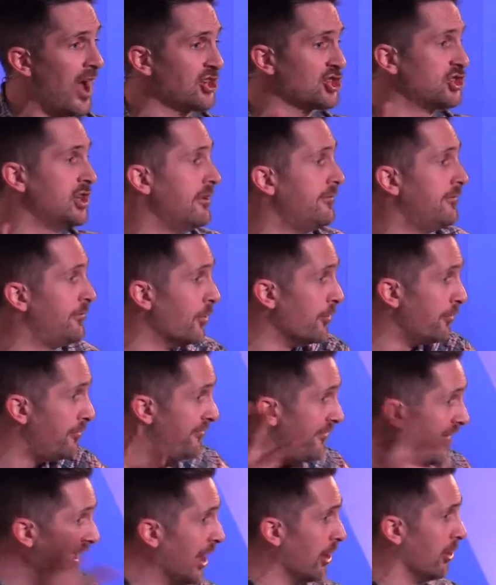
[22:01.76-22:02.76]
to actually
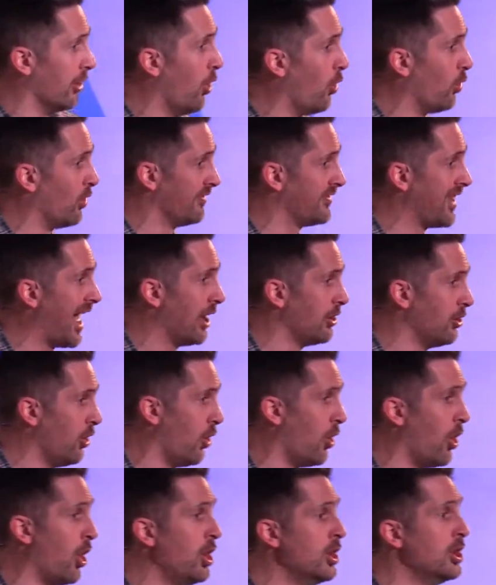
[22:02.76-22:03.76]
fulfill all of that
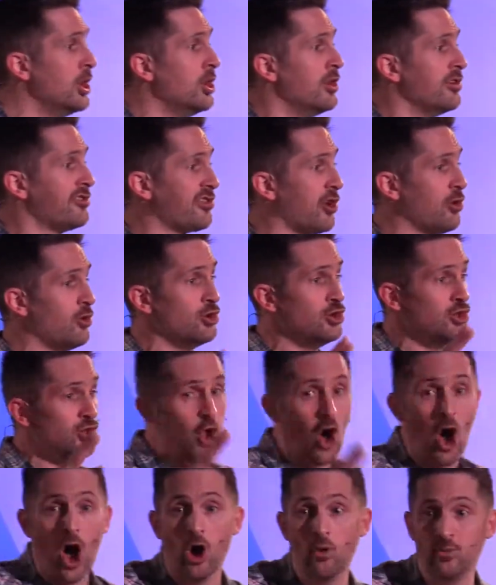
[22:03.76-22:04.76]
law. So
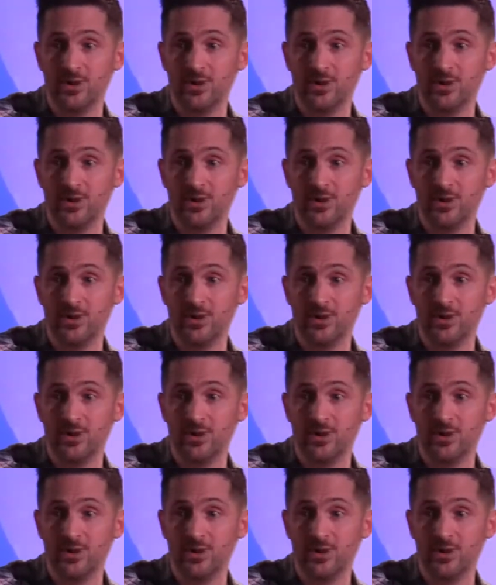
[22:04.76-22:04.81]
not